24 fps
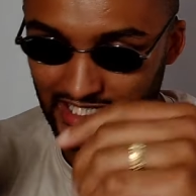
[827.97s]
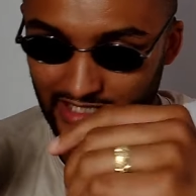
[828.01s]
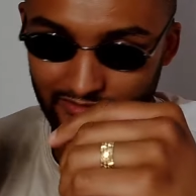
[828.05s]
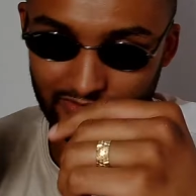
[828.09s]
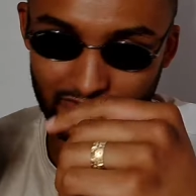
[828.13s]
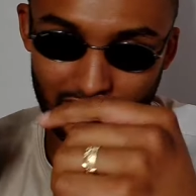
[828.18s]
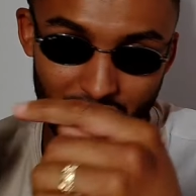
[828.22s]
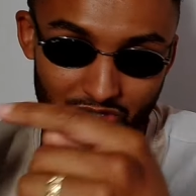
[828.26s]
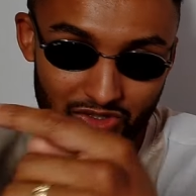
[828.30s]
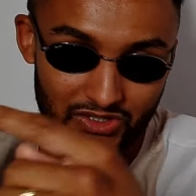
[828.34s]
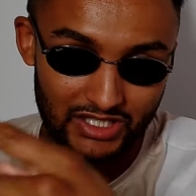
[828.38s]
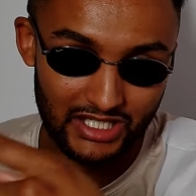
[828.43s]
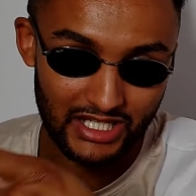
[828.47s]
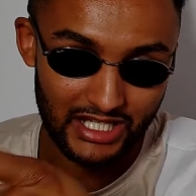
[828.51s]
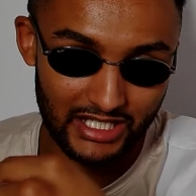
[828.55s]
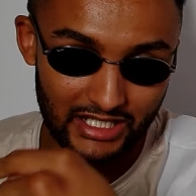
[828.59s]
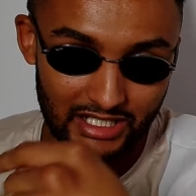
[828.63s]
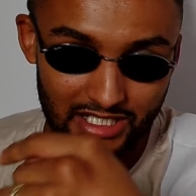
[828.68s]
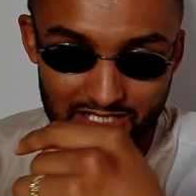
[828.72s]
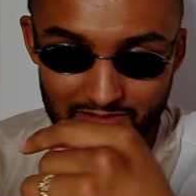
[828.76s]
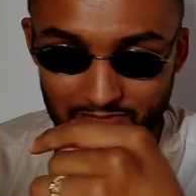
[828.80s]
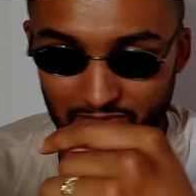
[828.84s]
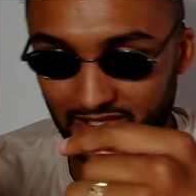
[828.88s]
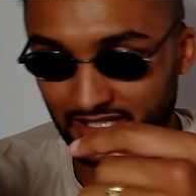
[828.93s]
of Usyk,
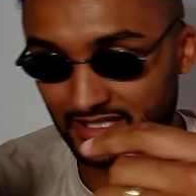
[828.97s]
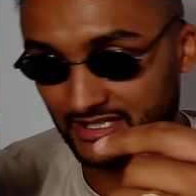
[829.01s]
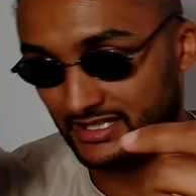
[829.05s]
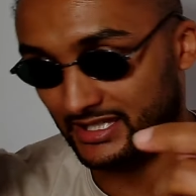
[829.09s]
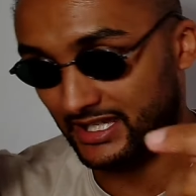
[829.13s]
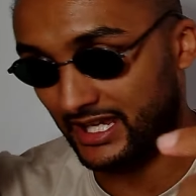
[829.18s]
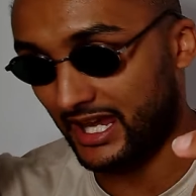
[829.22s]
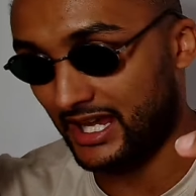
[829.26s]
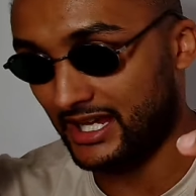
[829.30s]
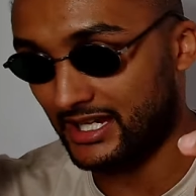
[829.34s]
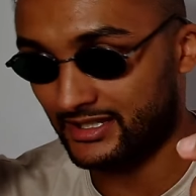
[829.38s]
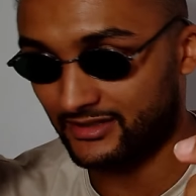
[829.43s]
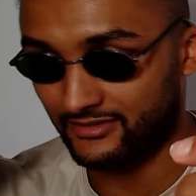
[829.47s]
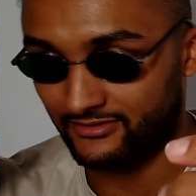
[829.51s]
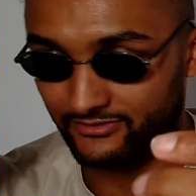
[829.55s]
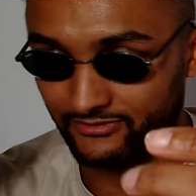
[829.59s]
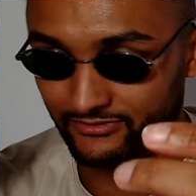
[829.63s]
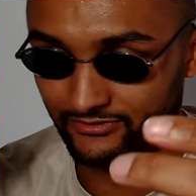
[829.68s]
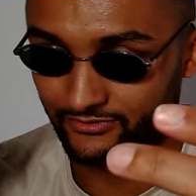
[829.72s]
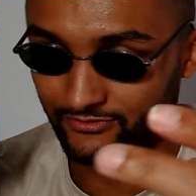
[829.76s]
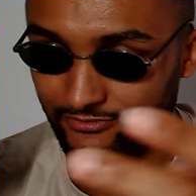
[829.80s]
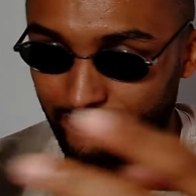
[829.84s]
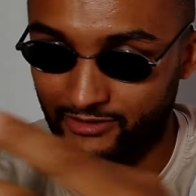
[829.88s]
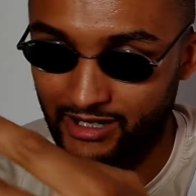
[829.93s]
he's been scared of
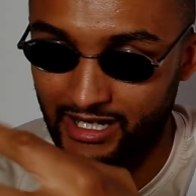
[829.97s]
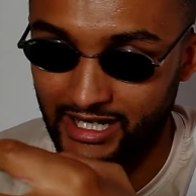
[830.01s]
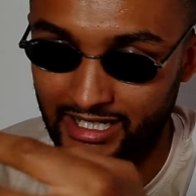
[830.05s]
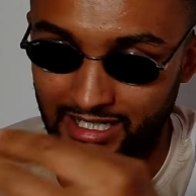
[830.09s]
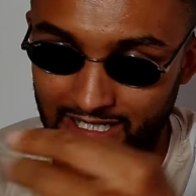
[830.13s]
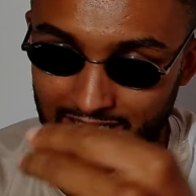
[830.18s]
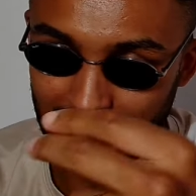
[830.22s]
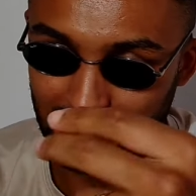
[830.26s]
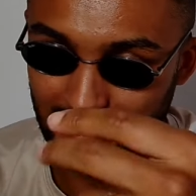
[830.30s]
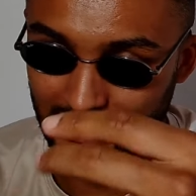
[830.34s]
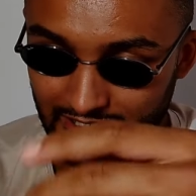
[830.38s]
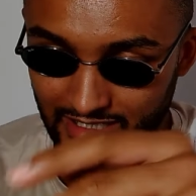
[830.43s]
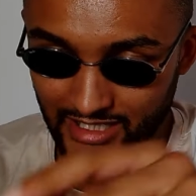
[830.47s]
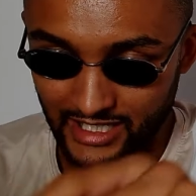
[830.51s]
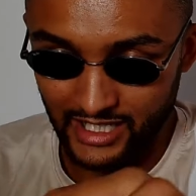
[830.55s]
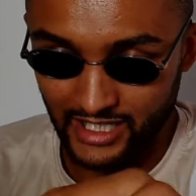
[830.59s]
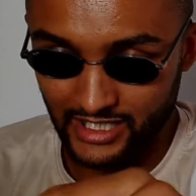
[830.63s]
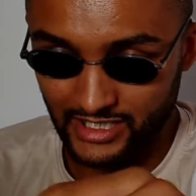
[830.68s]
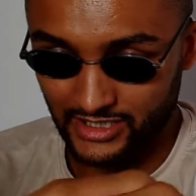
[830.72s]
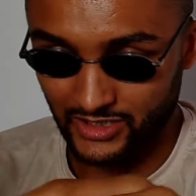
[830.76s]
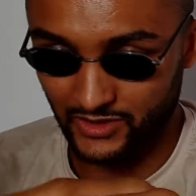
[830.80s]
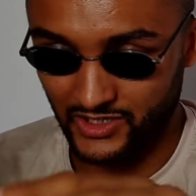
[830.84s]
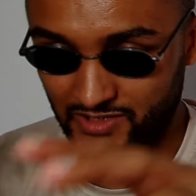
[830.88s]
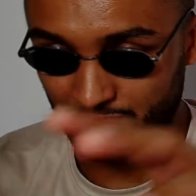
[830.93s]
Franklin,
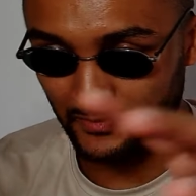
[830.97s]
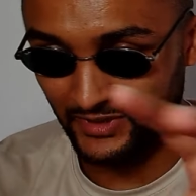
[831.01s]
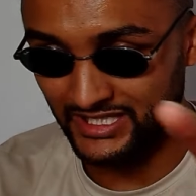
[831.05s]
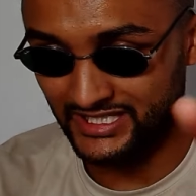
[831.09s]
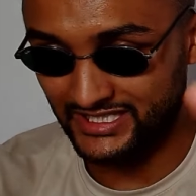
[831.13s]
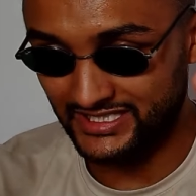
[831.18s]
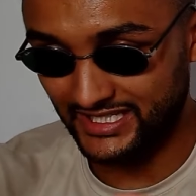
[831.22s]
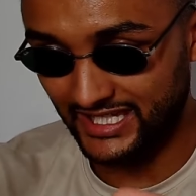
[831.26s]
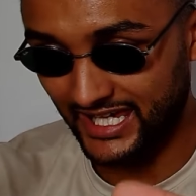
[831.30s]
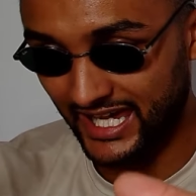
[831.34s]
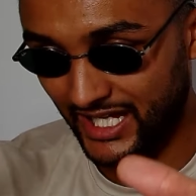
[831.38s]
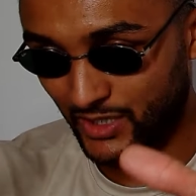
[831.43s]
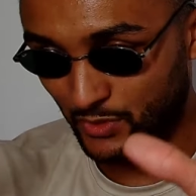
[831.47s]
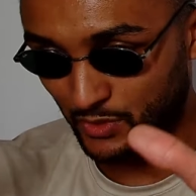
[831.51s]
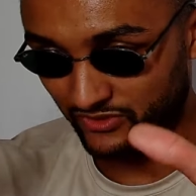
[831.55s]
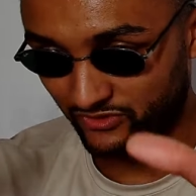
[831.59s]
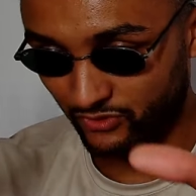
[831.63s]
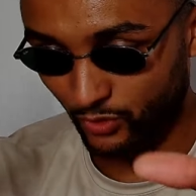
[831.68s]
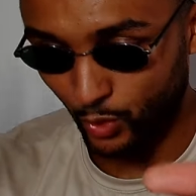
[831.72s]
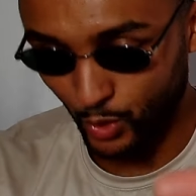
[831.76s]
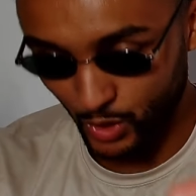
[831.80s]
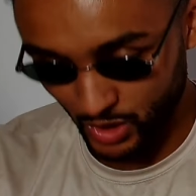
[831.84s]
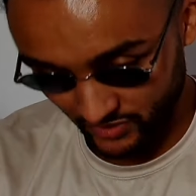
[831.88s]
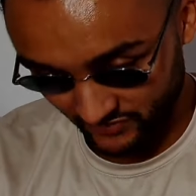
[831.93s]
so he's been scared with
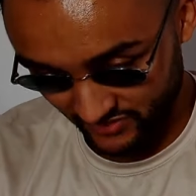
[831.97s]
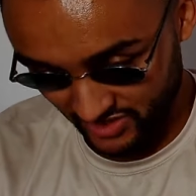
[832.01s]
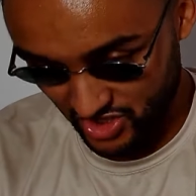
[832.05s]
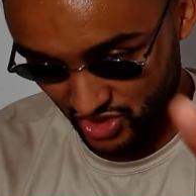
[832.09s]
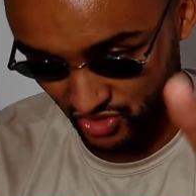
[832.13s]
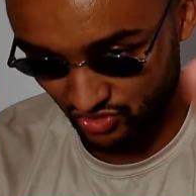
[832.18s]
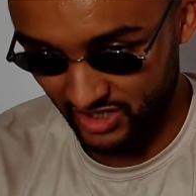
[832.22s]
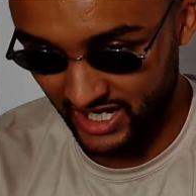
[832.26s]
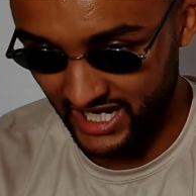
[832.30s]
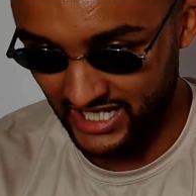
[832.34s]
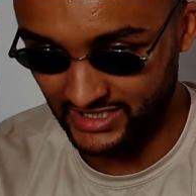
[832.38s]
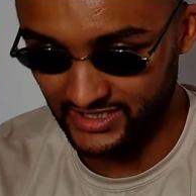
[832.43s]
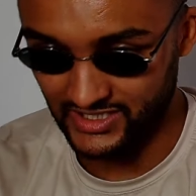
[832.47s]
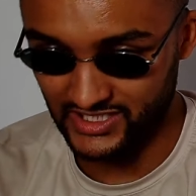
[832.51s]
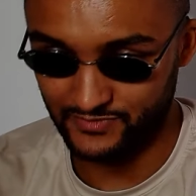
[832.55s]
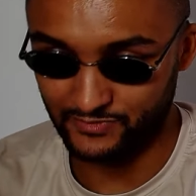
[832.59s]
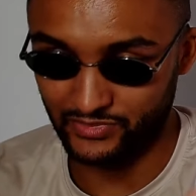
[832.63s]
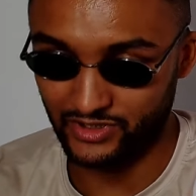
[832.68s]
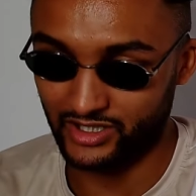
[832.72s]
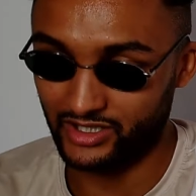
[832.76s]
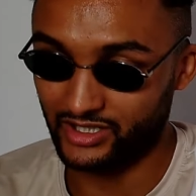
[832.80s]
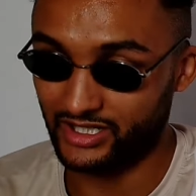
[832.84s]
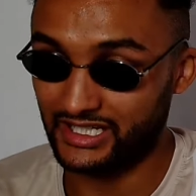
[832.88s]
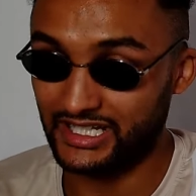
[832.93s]
all of his trainers,
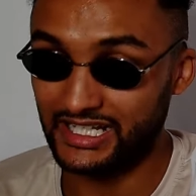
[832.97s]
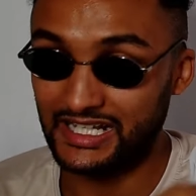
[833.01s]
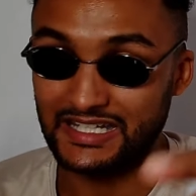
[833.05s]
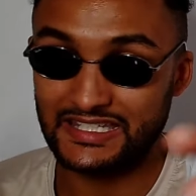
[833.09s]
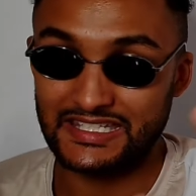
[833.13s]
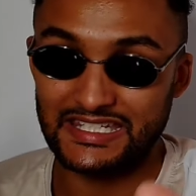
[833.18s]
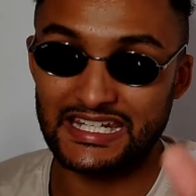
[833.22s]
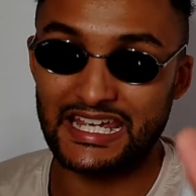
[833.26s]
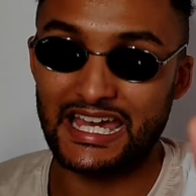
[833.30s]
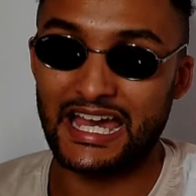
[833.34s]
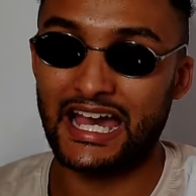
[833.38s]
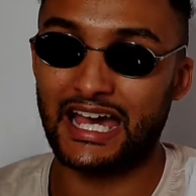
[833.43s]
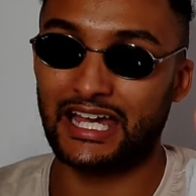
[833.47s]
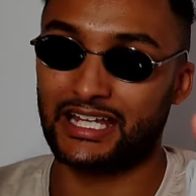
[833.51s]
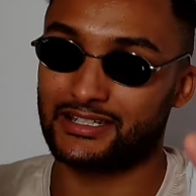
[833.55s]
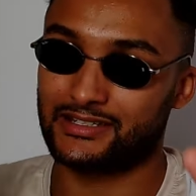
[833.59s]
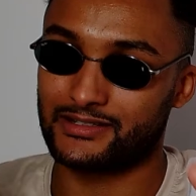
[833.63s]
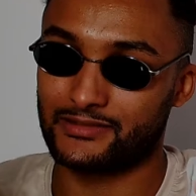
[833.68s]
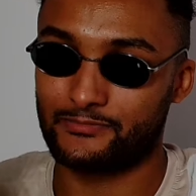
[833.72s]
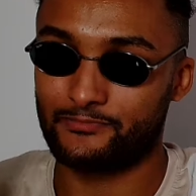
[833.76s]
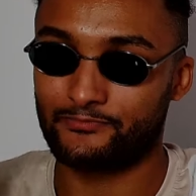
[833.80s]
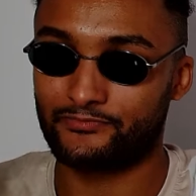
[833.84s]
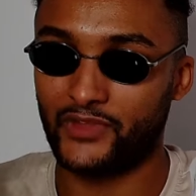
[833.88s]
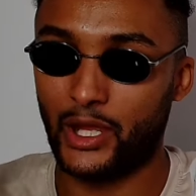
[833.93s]
but at least he had
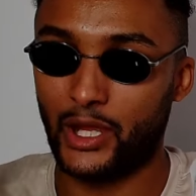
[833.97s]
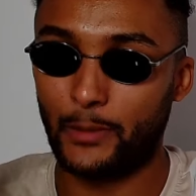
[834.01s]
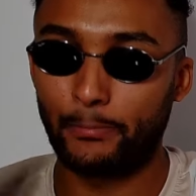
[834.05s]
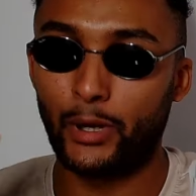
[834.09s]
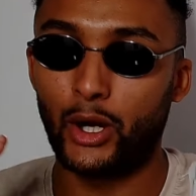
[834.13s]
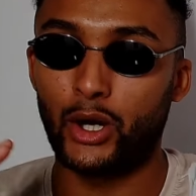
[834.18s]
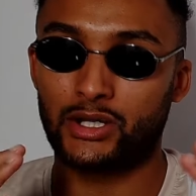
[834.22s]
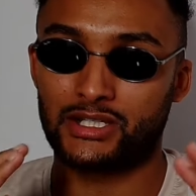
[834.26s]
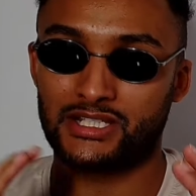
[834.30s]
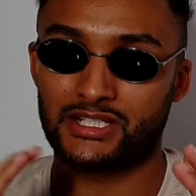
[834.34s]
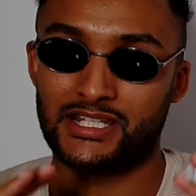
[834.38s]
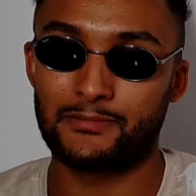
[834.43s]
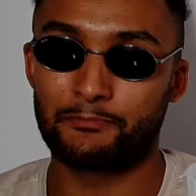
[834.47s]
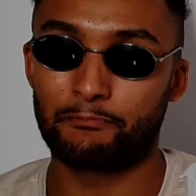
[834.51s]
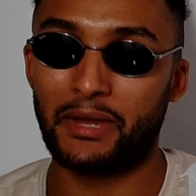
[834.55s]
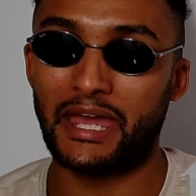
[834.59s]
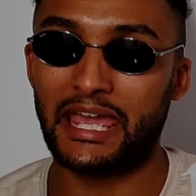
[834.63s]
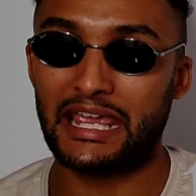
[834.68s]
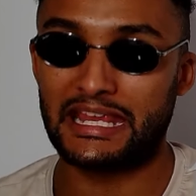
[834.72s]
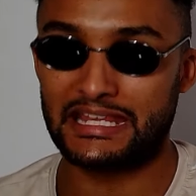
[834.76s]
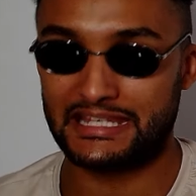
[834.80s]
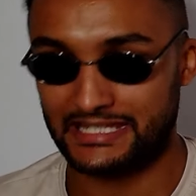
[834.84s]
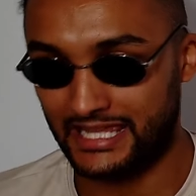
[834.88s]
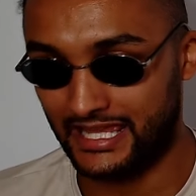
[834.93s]
a boxing
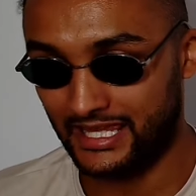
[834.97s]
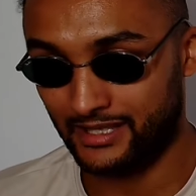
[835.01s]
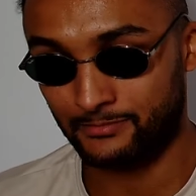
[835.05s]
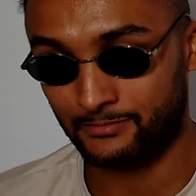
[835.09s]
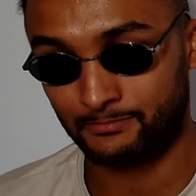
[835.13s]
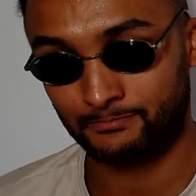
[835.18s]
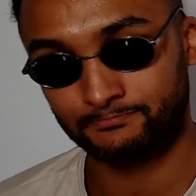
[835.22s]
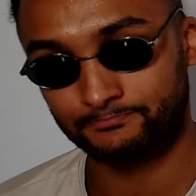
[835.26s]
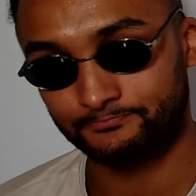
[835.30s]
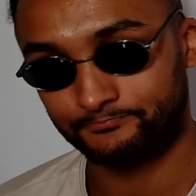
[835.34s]
base then.